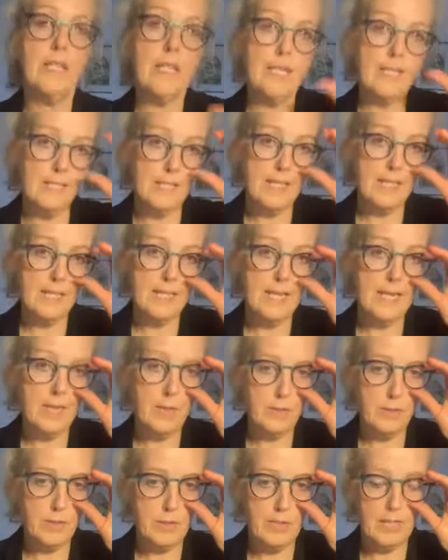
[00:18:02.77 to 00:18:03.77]
and they're set
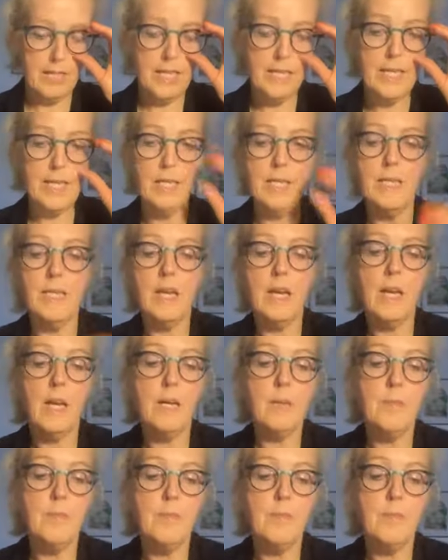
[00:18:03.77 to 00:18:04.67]
out in